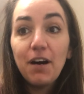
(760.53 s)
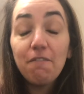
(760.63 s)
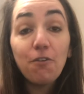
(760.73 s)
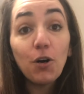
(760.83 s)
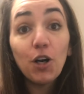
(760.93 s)

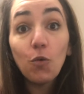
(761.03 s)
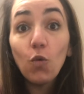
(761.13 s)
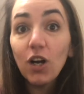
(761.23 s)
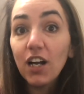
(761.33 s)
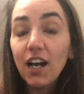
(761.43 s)
For
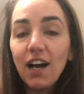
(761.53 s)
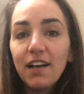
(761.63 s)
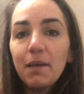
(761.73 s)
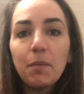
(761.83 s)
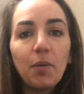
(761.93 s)
work, I
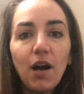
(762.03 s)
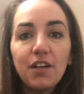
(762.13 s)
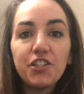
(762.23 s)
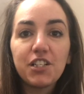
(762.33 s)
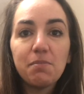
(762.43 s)
am
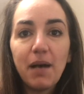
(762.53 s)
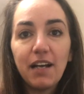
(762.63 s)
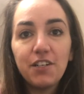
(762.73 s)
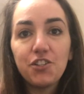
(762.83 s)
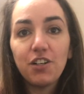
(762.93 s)
project
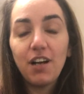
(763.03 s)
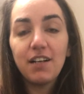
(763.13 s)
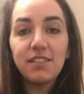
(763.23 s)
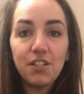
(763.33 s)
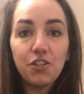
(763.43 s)
manager at
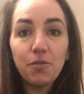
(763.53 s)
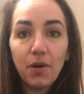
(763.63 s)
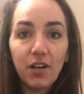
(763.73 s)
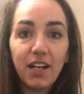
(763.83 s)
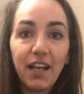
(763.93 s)
a digital
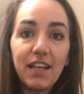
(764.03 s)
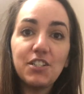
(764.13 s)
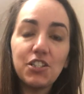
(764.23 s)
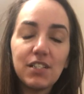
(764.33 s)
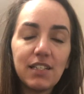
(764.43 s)
marketing
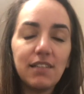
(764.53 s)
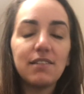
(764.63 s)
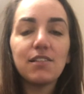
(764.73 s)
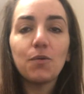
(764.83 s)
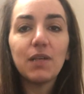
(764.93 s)
agency.
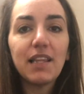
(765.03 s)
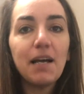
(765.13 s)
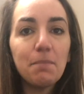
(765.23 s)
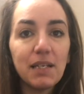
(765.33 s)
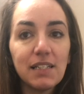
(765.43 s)
So what
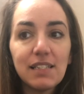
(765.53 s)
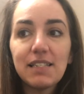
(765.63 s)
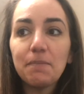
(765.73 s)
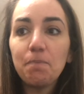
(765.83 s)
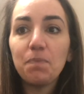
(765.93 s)
that
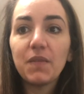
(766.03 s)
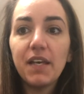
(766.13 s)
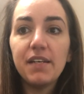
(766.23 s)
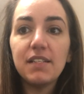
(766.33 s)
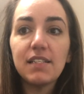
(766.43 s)
means
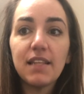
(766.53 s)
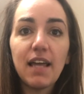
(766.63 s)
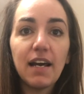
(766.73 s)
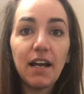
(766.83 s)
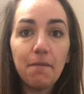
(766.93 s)
is
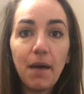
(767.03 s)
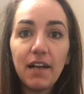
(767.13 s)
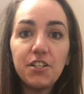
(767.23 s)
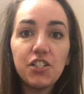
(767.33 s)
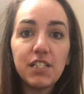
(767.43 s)
that I
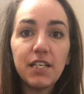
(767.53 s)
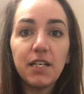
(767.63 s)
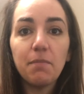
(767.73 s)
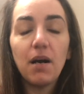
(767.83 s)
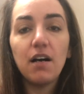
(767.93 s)
manage a
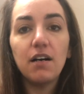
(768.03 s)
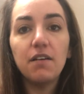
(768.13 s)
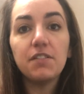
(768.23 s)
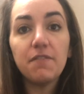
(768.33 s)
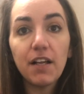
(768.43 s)
team
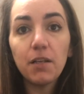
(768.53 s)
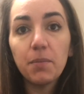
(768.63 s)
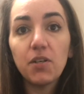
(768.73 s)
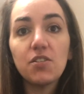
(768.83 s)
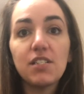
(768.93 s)
of
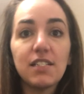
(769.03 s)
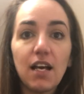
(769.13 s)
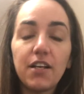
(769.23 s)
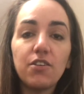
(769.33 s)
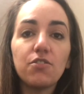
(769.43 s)
developers,
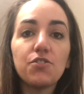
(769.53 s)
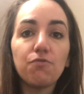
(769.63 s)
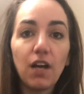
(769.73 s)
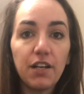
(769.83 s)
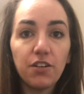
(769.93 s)
designers,
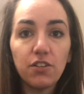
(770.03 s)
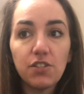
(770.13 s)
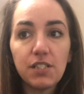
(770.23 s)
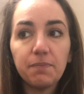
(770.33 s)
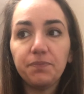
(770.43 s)

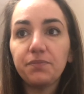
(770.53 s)
writers,